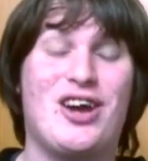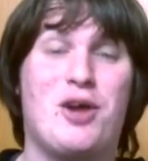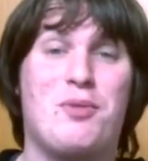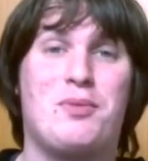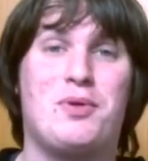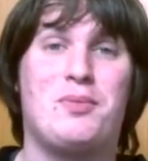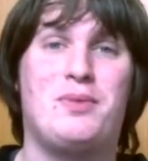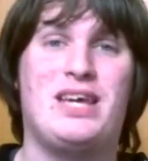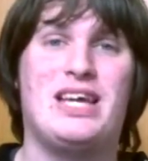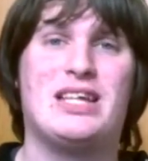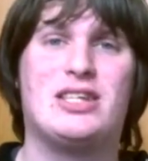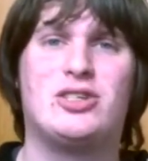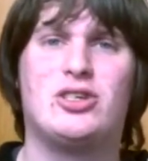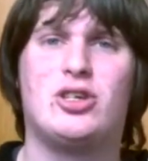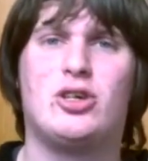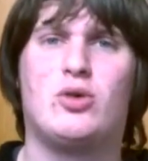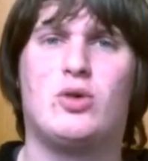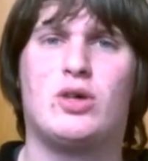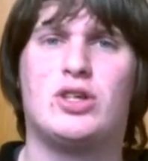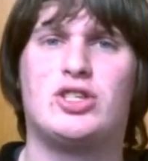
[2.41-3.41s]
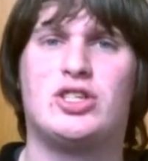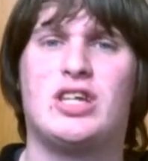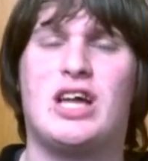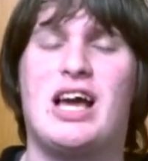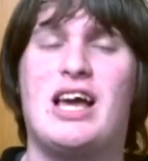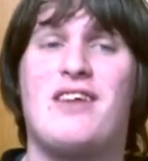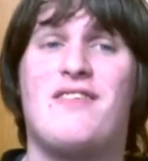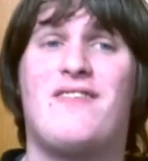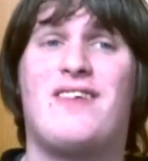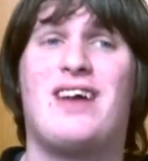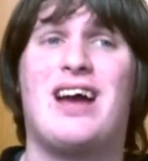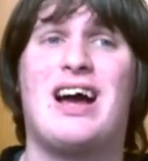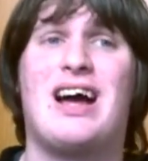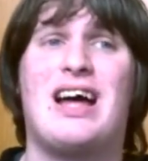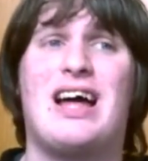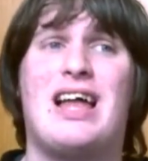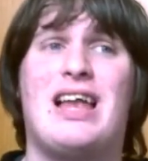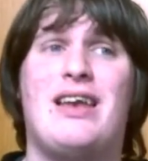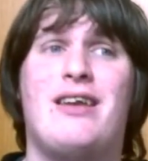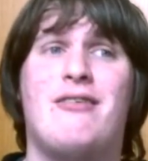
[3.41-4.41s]
I'm going to be answering a question I have
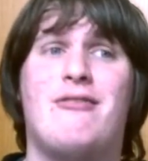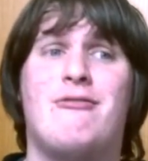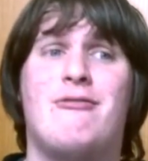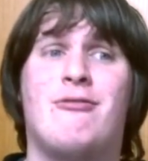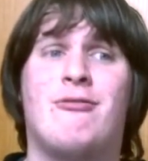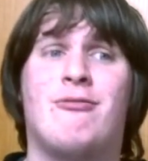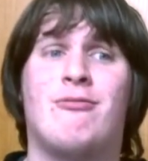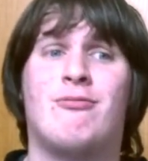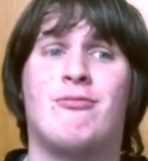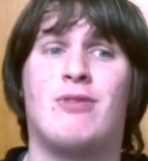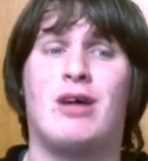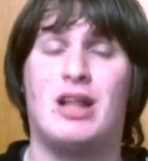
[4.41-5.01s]
gotten